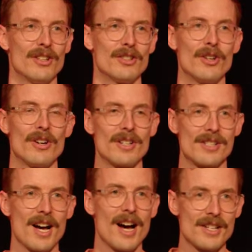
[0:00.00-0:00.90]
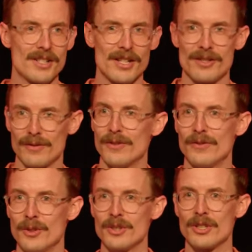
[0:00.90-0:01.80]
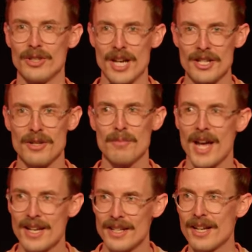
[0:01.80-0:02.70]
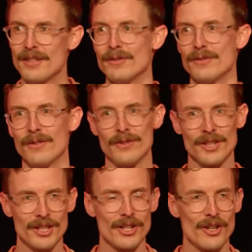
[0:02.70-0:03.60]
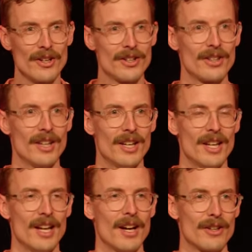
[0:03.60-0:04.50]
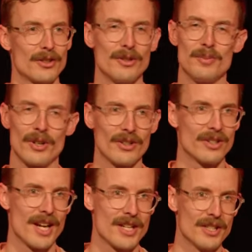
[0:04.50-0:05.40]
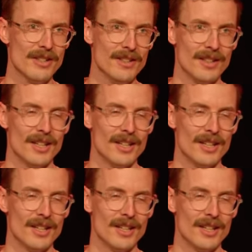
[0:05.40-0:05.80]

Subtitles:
God has asked us to fulfill the creation mandate of fulfilling the earth through procreation.